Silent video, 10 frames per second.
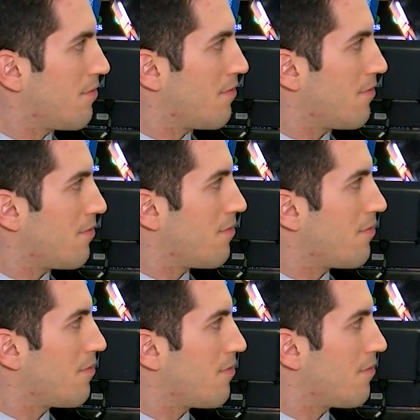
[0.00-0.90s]

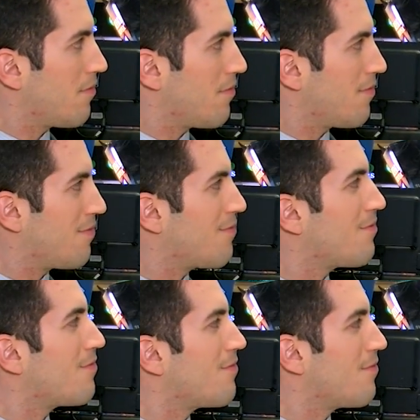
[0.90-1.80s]

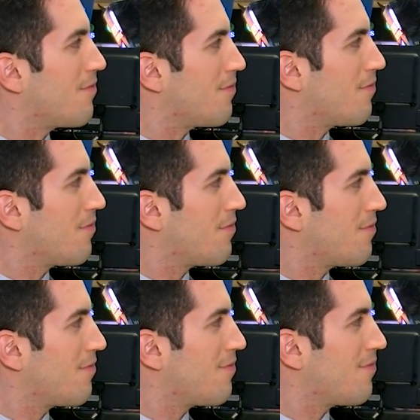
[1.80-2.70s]

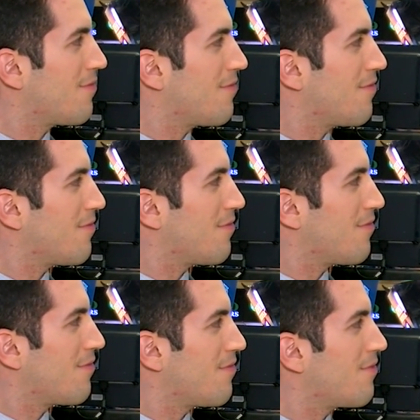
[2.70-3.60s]

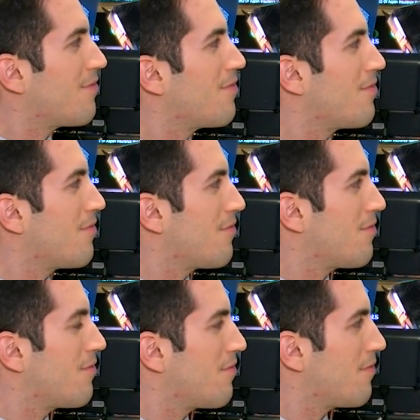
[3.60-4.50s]
No words are spoken by the person on screen.